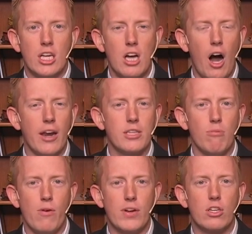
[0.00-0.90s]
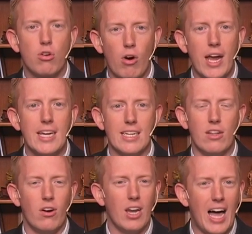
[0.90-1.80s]
God is moving great in
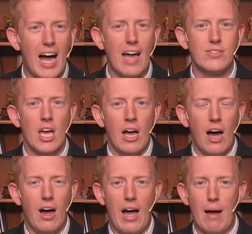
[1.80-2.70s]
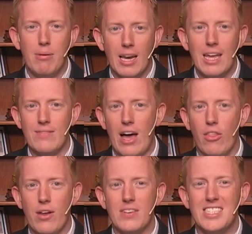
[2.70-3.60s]
their lives. I believe now
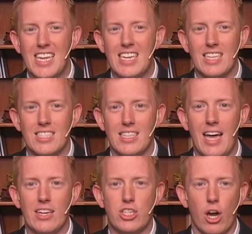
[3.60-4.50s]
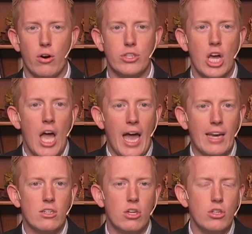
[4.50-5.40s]
they're even deacons in that church.
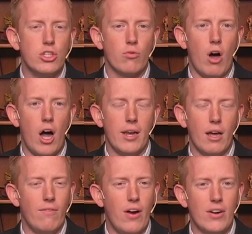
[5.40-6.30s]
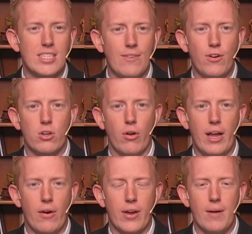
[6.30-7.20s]
In Gujarat, a very difficult
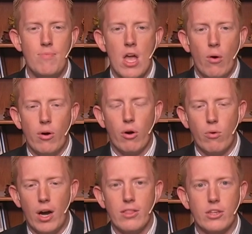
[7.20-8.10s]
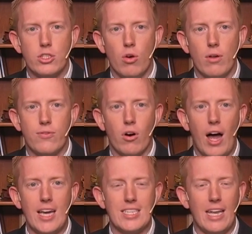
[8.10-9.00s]
area, we were running the School of
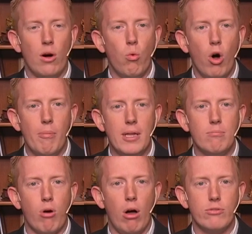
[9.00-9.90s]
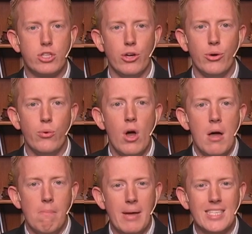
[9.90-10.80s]
Christ, and a woman brought 2
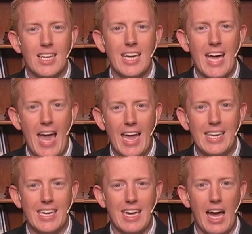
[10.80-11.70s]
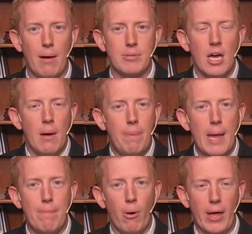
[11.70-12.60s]
mentally handicapped
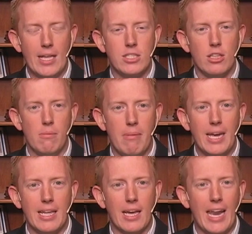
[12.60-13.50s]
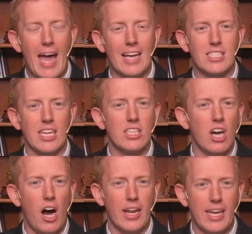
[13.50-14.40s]
people into the meeting and asked, "Can
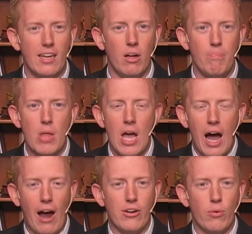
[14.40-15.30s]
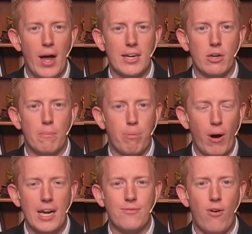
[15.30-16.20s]
God heal them?" Our director
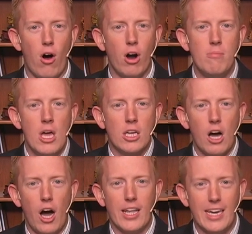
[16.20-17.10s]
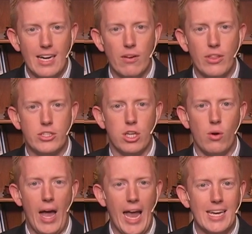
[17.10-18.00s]
prayed for them. God healed the
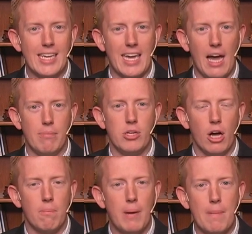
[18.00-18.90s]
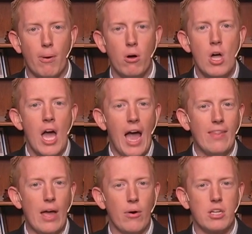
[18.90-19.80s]
2 handicapped young people,
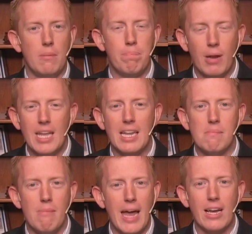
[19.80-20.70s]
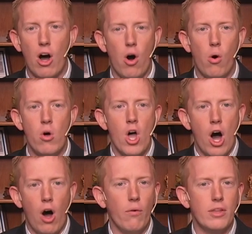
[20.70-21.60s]
and they were completely made whole
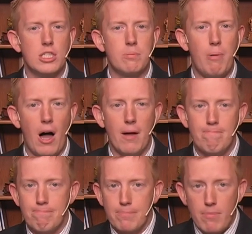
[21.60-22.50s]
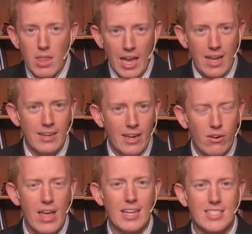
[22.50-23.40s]
on the spot. And
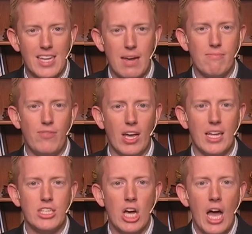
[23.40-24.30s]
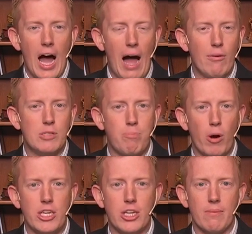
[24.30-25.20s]
near that same village, I was
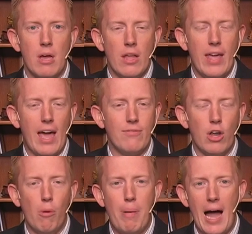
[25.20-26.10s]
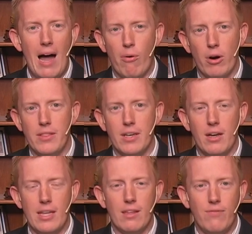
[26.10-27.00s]
preaching. They have no power in
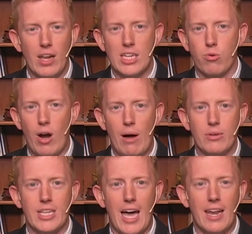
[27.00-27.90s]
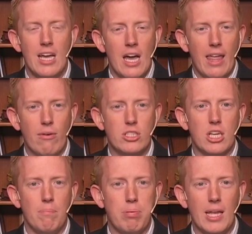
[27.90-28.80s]
the village where I was at. It was
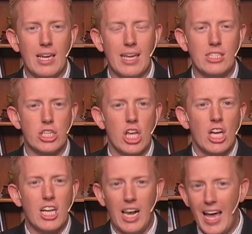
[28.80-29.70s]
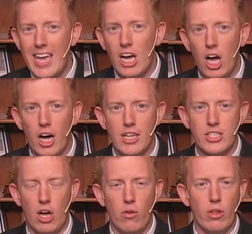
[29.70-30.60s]
completely just clay huts
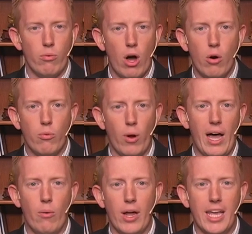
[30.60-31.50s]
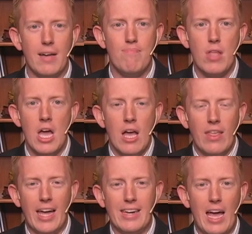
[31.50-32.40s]
on the road when I went in.
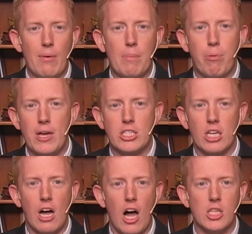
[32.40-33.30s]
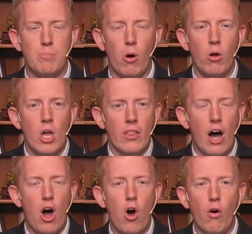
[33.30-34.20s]
That day we preached the gospel.
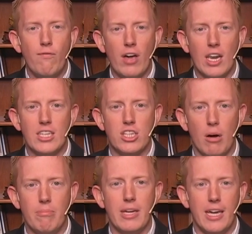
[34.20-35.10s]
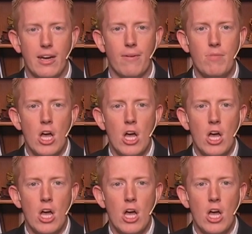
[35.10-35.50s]
The whole village come to hear.